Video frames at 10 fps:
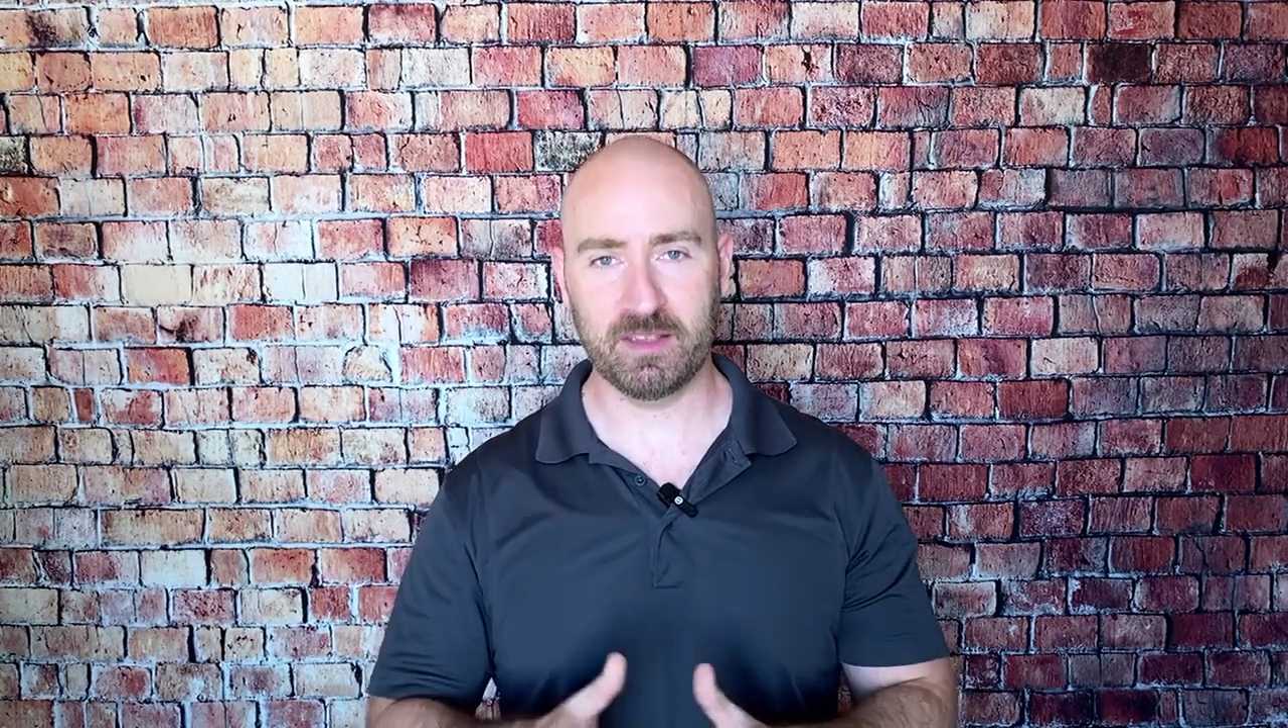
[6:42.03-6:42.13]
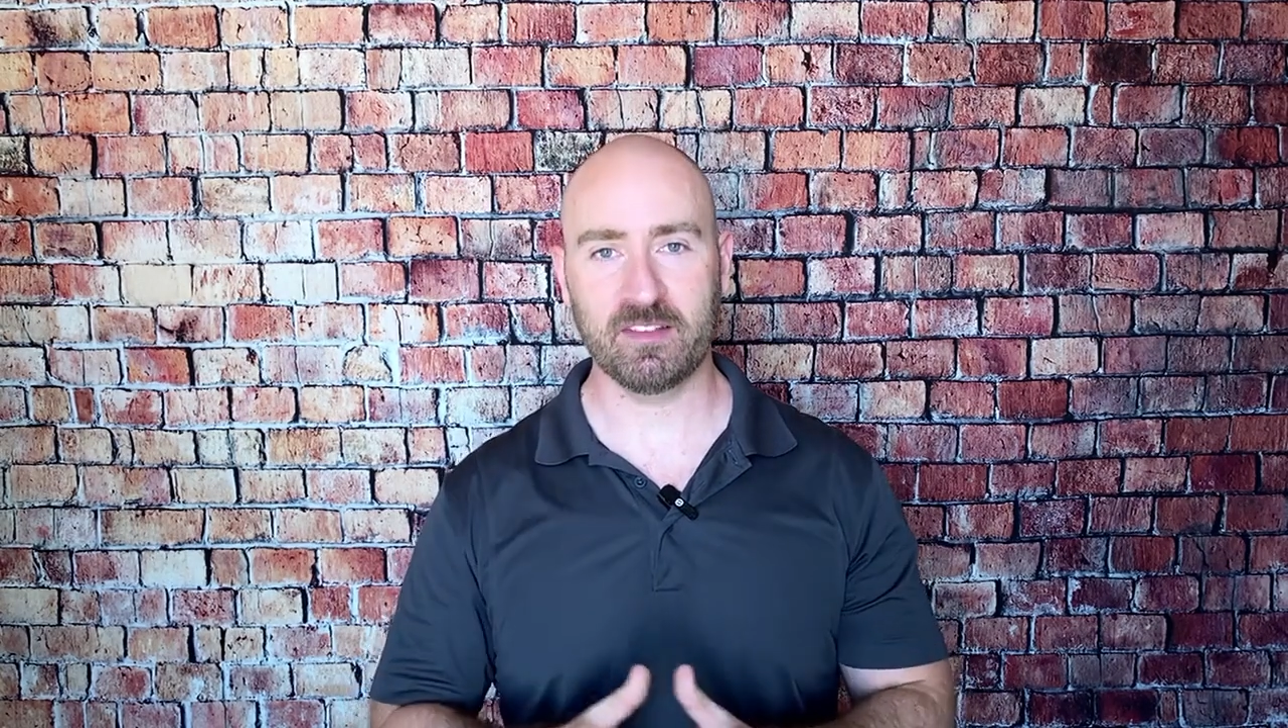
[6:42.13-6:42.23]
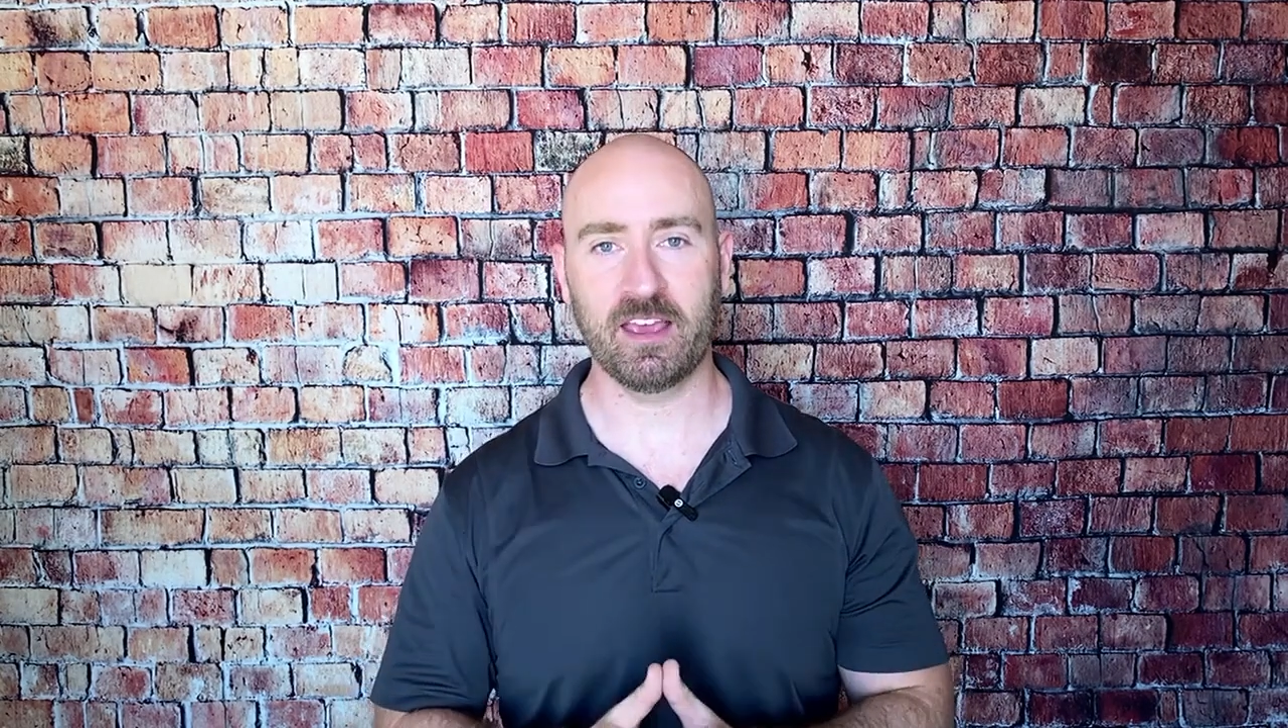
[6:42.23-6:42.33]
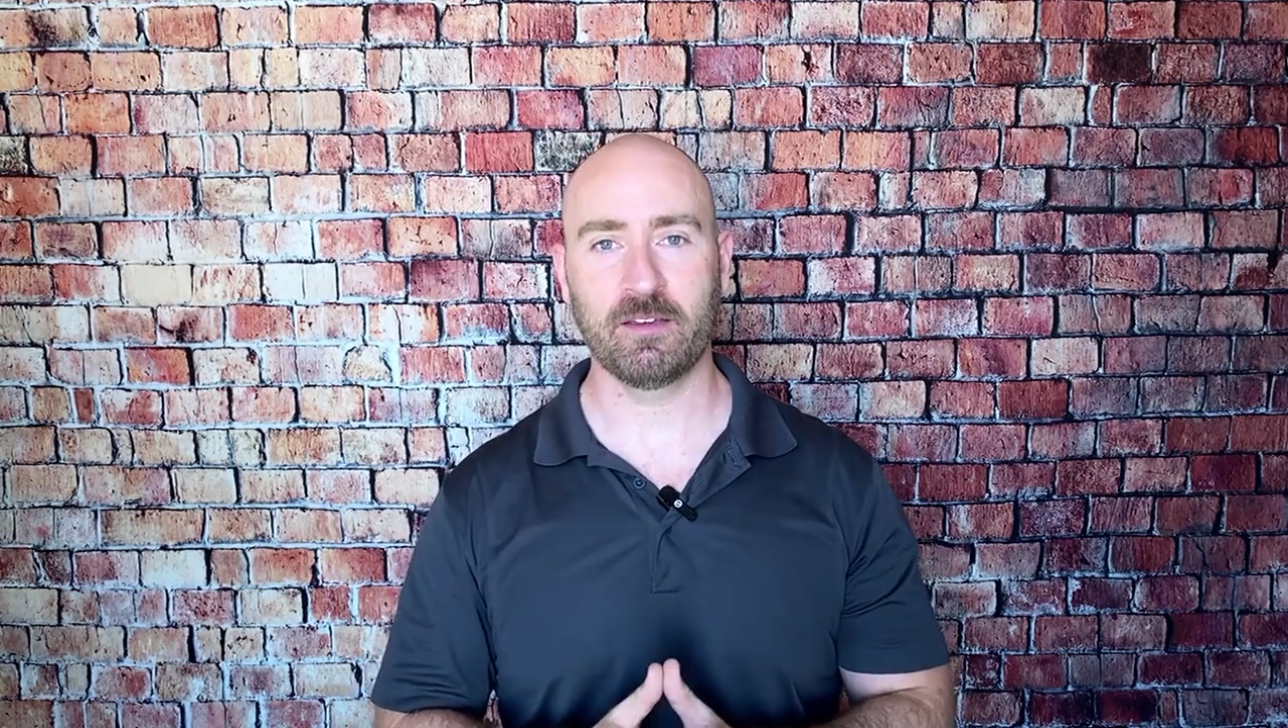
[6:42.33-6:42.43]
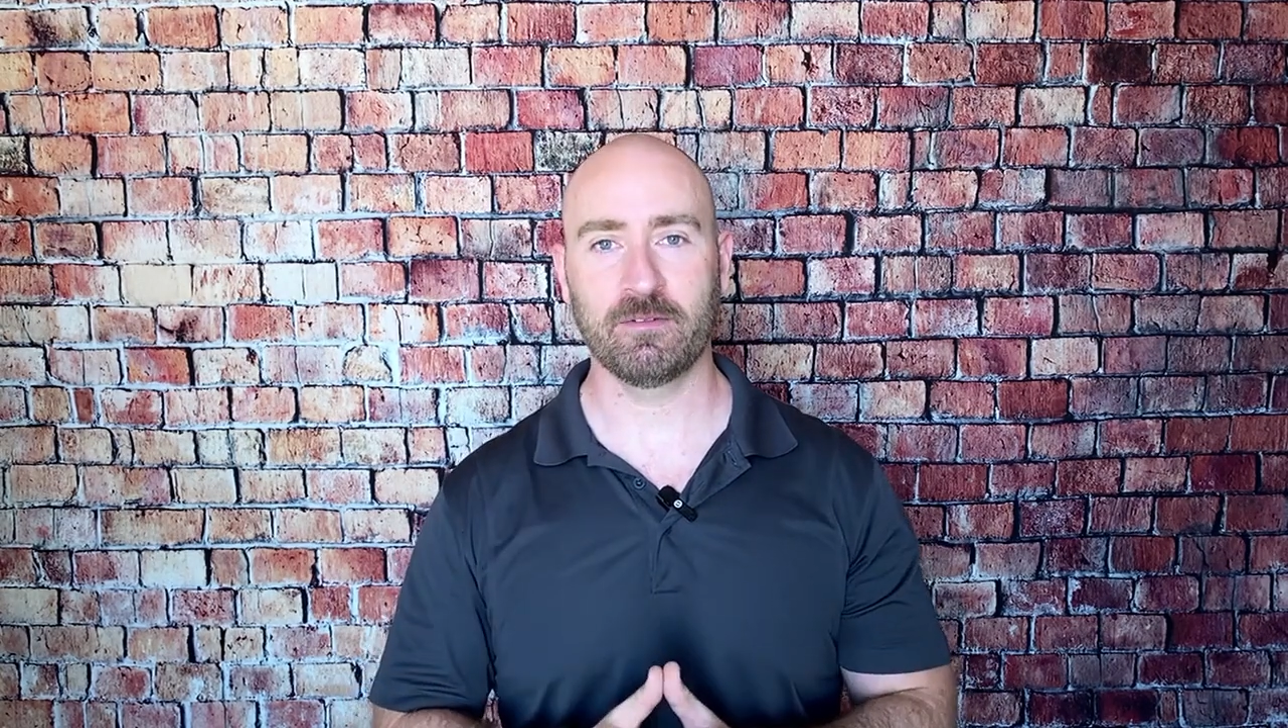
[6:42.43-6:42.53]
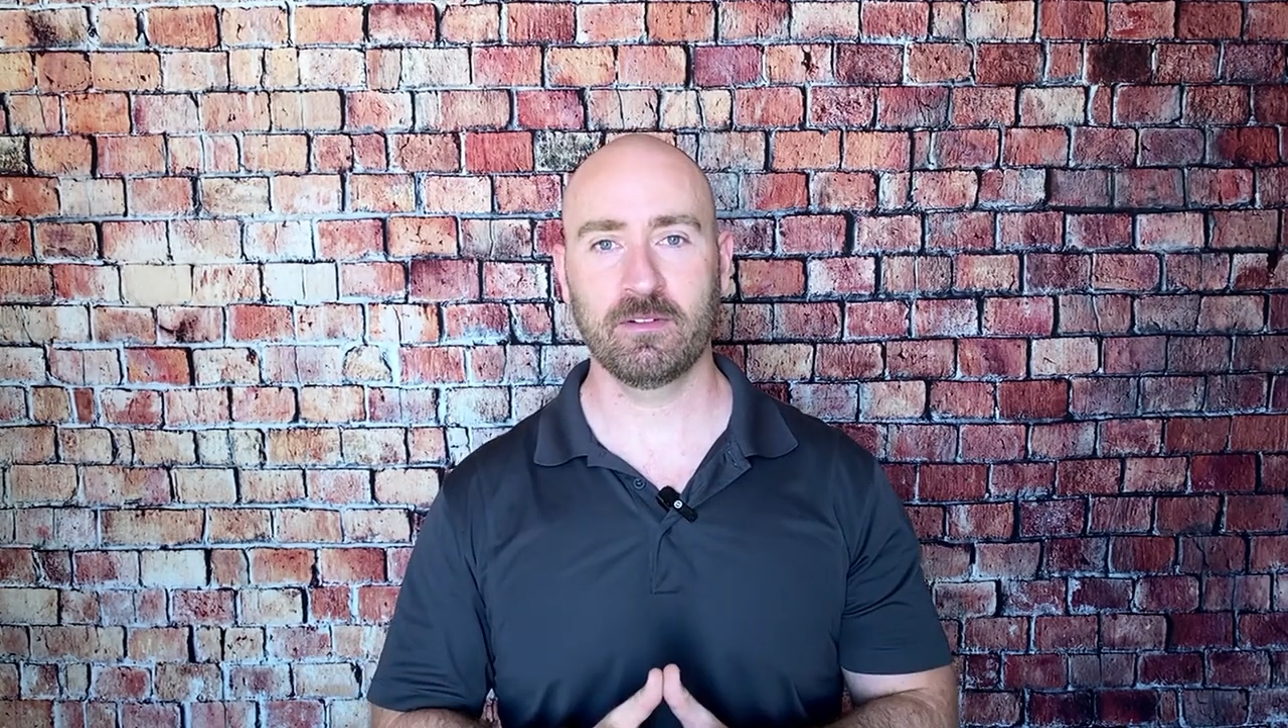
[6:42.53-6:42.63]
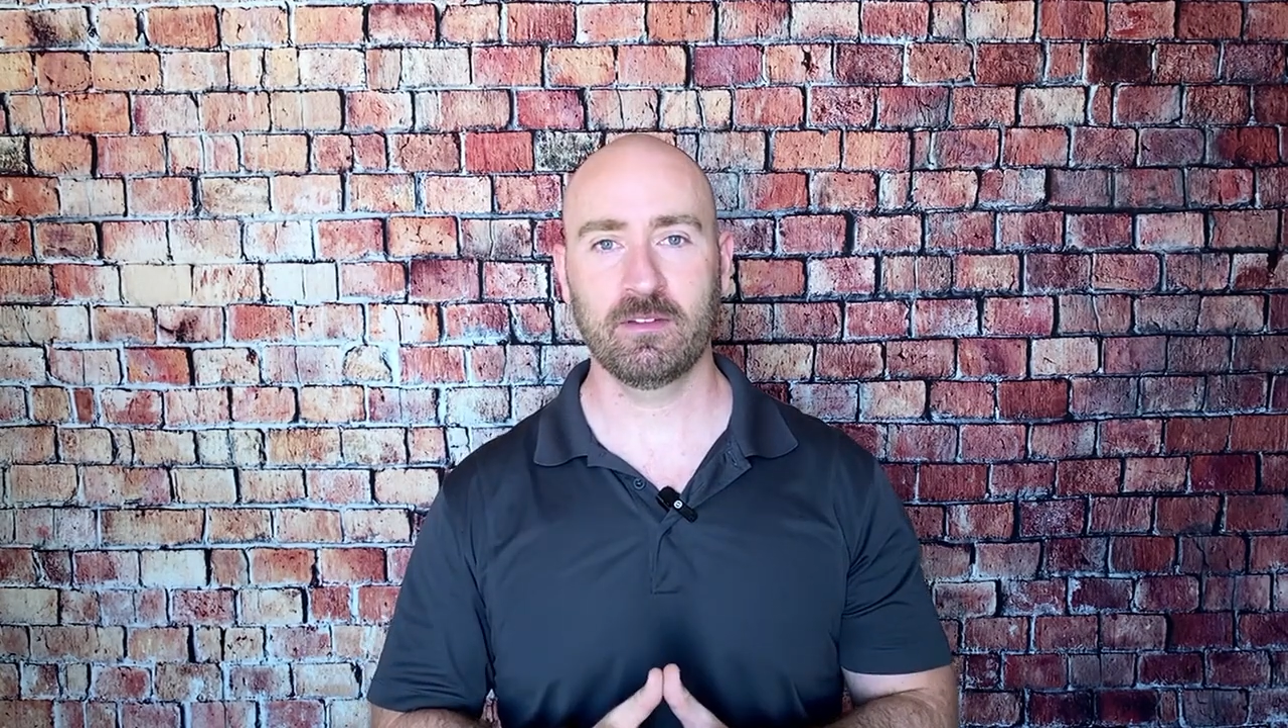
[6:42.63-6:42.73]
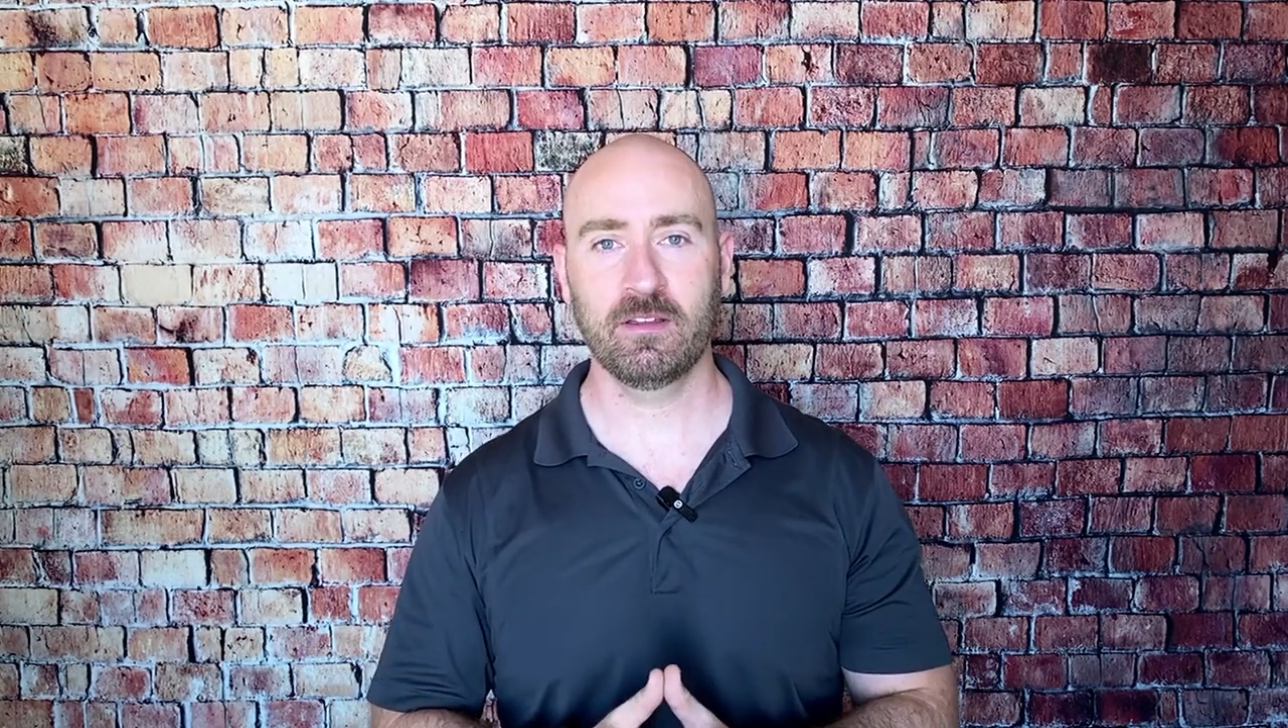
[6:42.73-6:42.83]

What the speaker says: safe.